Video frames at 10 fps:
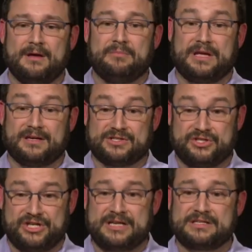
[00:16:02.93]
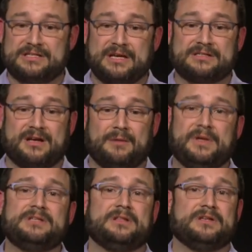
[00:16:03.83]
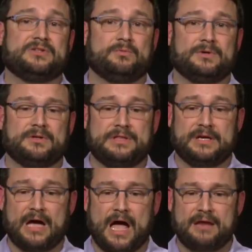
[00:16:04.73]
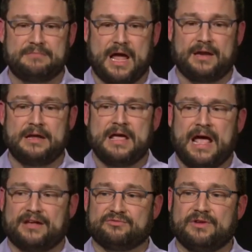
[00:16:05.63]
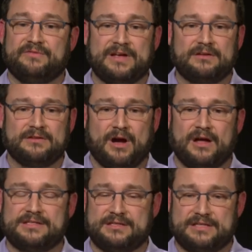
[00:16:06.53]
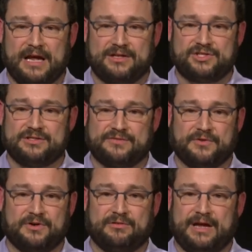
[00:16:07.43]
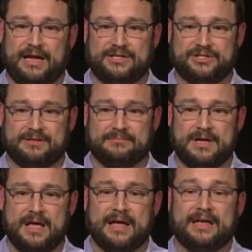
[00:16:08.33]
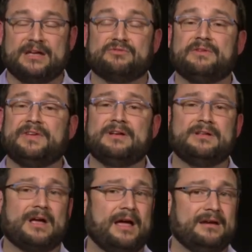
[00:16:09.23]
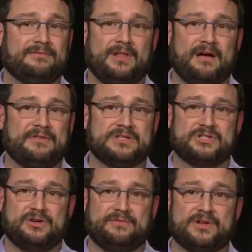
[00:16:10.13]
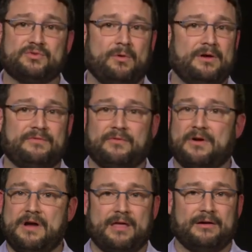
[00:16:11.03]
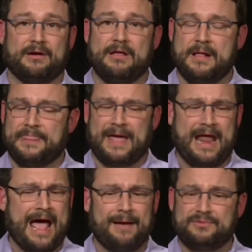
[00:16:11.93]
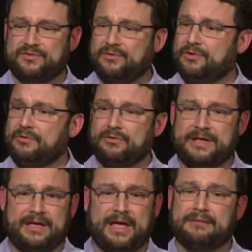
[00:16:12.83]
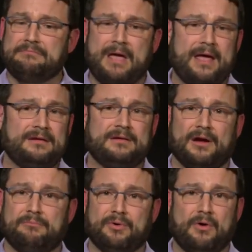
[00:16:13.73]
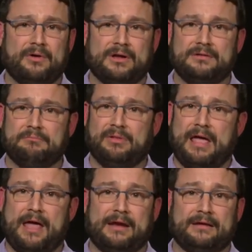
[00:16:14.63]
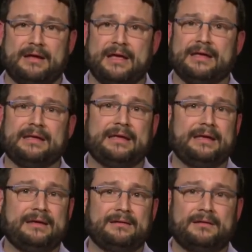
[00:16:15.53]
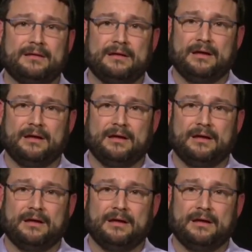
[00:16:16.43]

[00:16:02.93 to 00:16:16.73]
Because Jesus has come into this world, the God-man has revealed God's intentions for creation. He has revealed the kind of love and service one for another that absolutely can mend a broken planet, heal